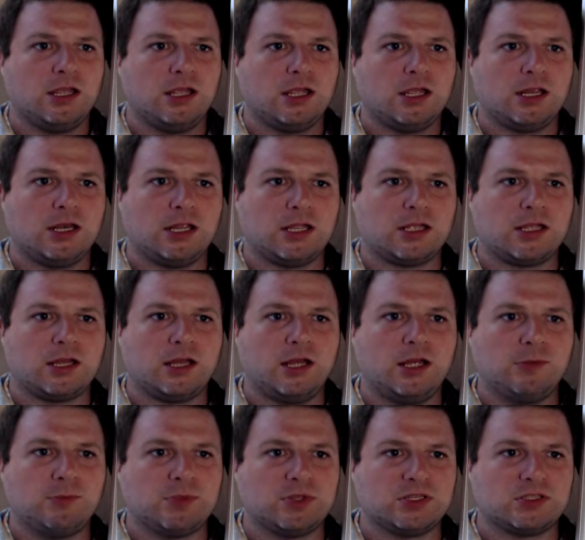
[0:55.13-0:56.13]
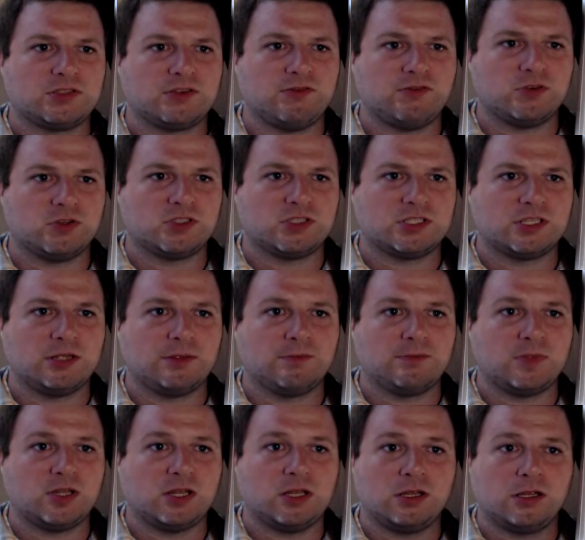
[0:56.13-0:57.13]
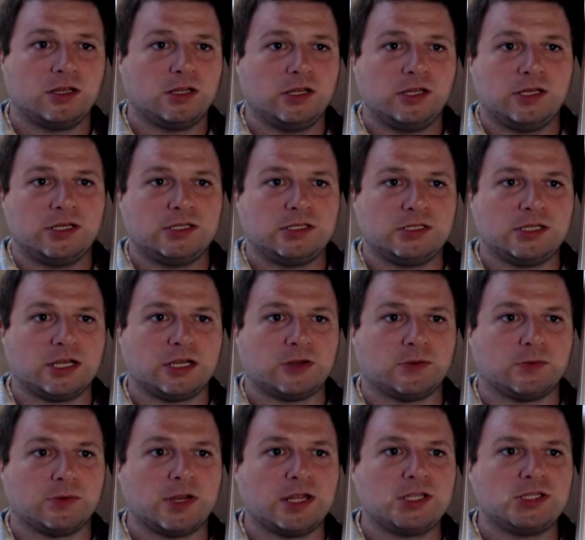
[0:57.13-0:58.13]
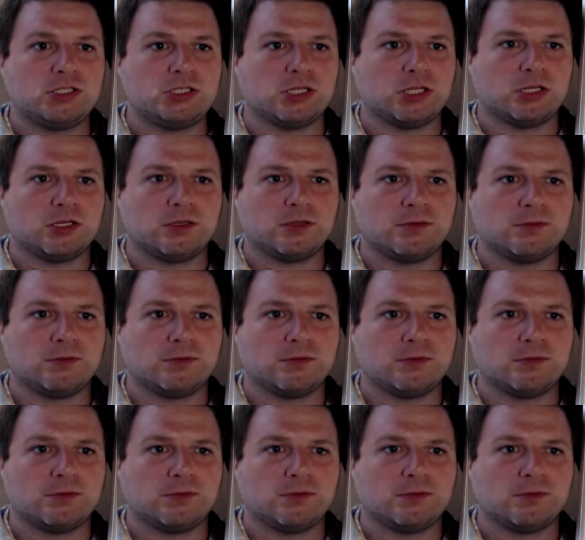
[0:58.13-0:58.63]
and a compass for some direction.